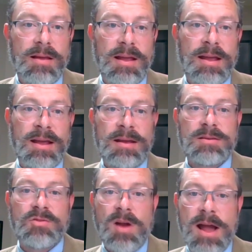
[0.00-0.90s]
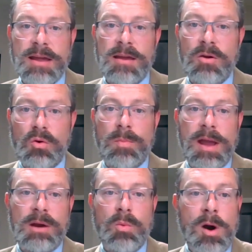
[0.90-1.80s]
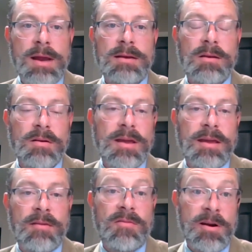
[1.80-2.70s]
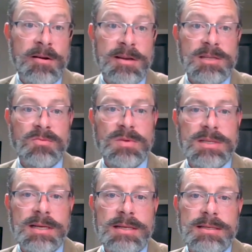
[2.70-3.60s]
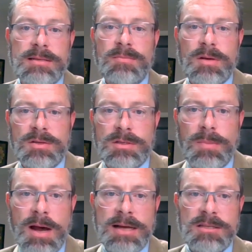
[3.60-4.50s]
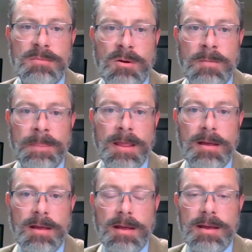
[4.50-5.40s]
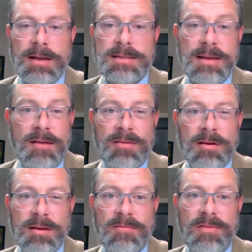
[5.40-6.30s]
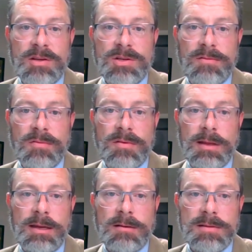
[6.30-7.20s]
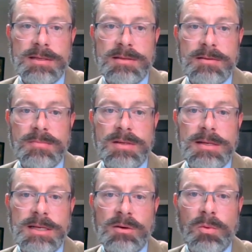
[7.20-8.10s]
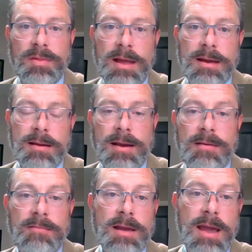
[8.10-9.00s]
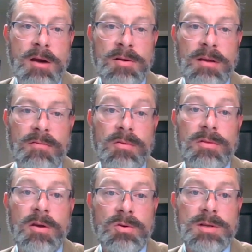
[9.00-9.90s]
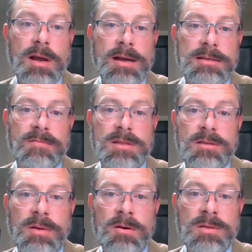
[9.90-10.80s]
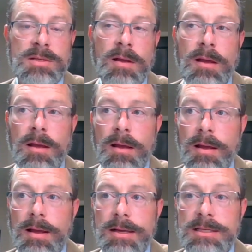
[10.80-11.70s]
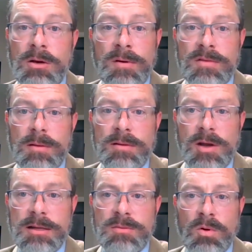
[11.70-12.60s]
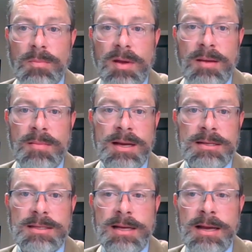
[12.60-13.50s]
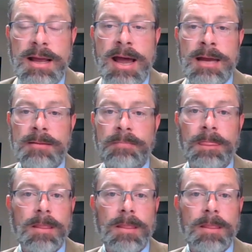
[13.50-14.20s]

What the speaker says: and tracking who paid what and looking at various receipts as much as possible. It's not very efficient for the legal system to deal with that kind of accounting for those kinds of disputes. So if the child support payment is set at